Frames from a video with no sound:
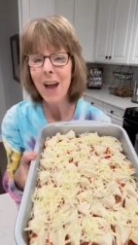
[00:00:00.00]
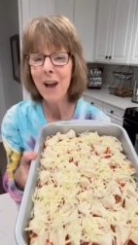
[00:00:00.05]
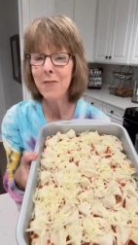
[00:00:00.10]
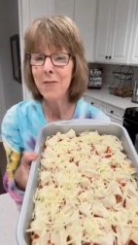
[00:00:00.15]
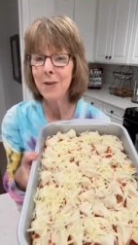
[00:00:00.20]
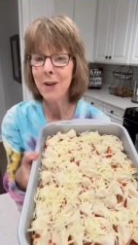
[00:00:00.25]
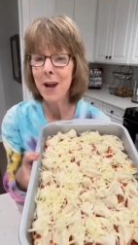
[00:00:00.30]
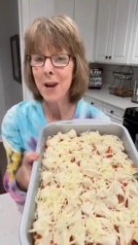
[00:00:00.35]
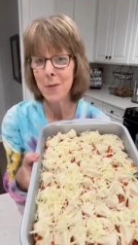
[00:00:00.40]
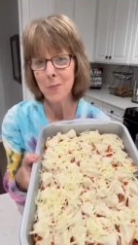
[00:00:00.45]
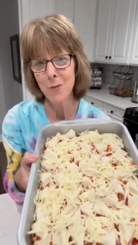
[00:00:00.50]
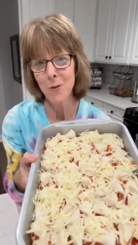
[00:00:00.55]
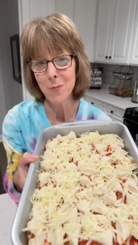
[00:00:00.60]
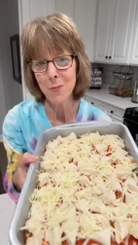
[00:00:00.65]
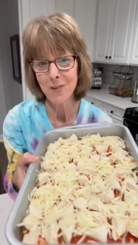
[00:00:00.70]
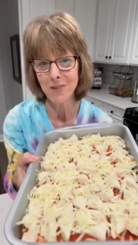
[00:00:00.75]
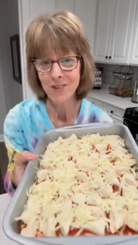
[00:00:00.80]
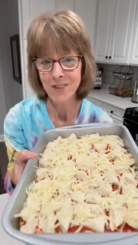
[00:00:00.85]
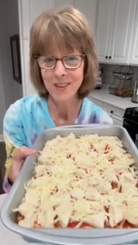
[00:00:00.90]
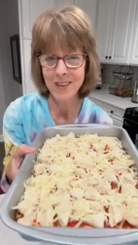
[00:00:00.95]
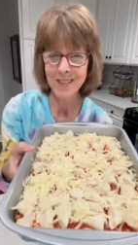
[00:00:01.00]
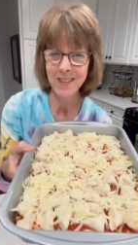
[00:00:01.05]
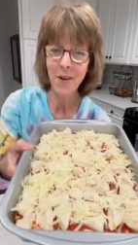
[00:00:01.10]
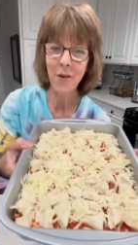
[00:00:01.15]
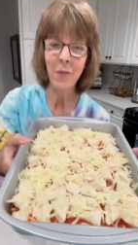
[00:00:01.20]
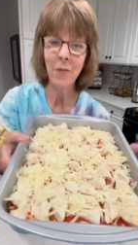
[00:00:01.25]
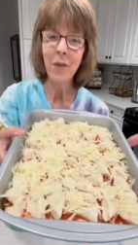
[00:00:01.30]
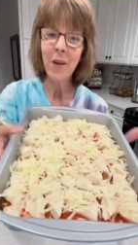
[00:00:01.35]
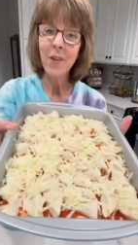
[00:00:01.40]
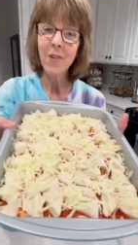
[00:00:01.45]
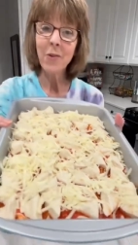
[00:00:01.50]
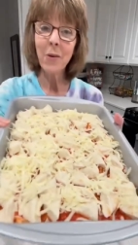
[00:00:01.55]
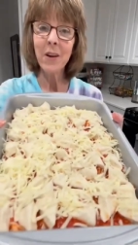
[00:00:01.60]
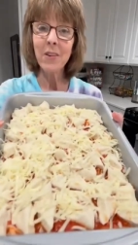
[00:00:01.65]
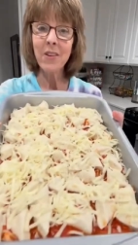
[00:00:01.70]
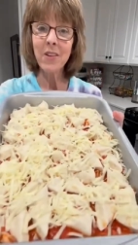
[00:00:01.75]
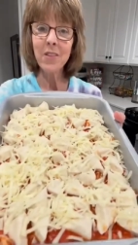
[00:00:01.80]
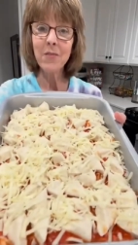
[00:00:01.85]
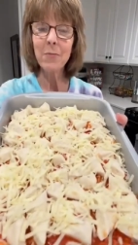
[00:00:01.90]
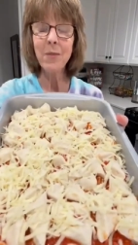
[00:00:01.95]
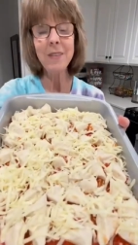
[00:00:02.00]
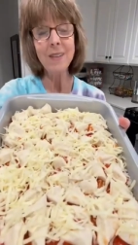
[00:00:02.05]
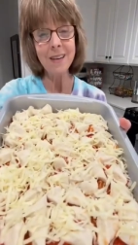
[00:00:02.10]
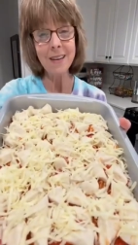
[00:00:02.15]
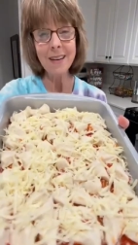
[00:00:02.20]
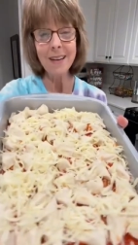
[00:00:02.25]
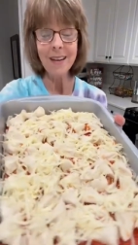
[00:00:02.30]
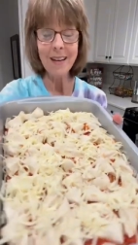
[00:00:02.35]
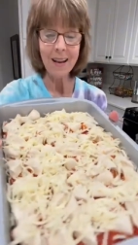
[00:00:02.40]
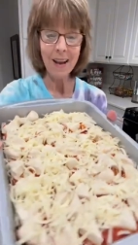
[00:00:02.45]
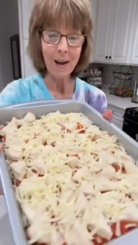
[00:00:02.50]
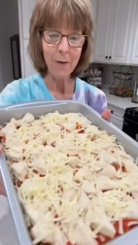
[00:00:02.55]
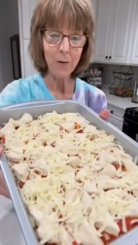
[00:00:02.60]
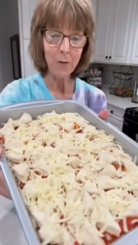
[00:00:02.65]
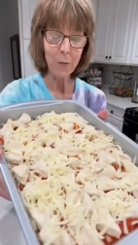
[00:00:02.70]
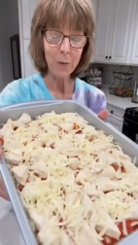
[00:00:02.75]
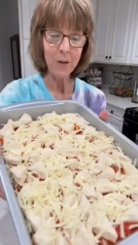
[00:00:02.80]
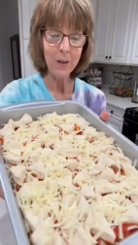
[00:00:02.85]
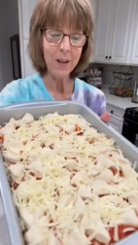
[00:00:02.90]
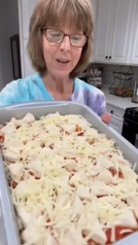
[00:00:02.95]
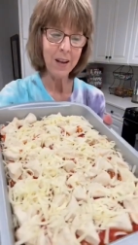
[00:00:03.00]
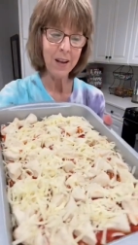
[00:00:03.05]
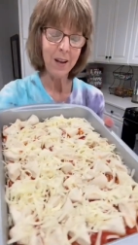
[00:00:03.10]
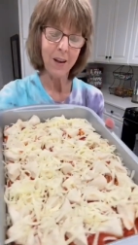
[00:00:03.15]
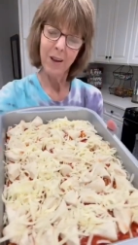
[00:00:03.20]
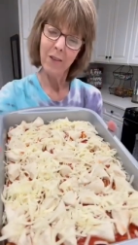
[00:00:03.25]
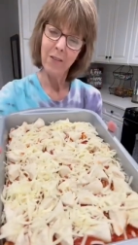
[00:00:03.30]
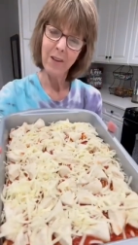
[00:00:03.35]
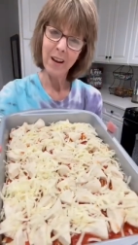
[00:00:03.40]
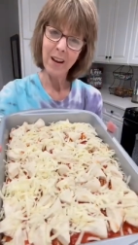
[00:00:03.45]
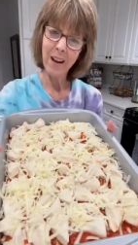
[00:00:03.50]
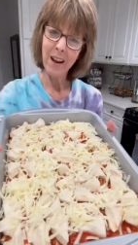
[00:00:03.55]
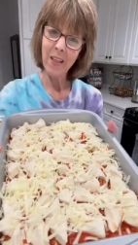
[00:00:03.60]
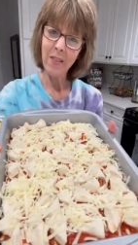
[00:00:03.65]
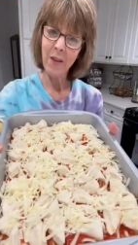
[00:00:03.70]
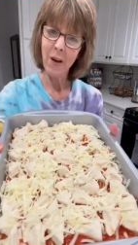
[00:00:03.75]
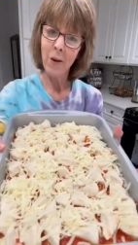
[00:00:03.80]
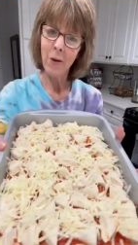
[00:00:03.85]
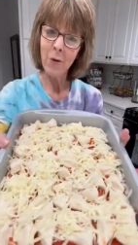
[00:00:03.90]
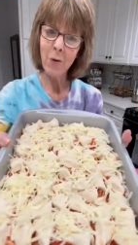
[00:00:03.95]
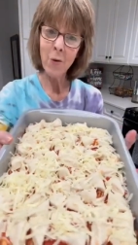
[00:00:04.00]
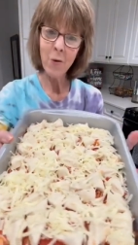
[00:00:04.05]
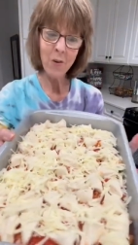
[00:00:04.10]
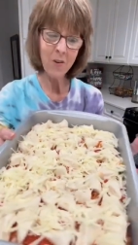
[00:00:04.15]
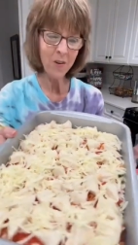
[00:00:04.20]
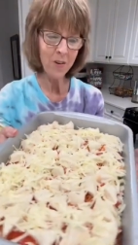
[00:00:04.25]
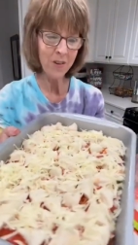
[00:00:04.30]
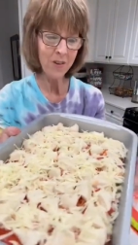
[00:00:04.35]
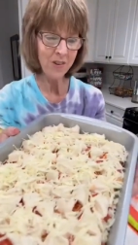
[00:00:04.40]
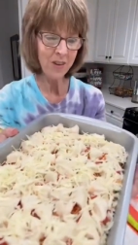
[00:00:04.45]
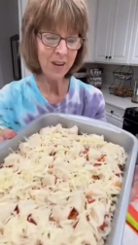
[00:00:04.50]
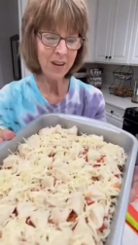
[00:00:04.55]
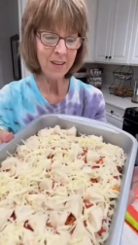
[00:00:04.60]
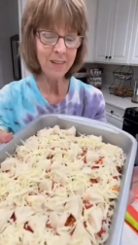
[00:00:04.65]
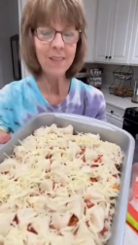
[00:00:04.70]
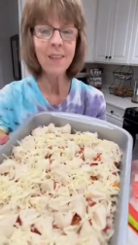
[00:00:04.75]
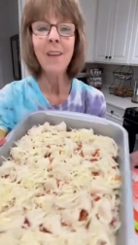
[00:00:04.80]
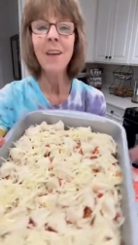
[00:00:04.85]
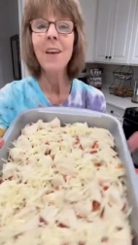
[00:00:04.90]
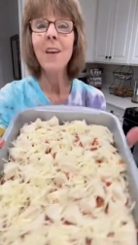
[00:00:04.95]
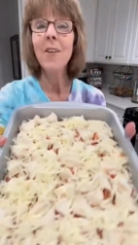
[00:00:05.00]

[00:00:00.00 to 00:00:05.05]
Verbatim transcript: I forgot to put my cheese on. So I just did. I was putting it in the oven and I thought, oh, where's the cheese?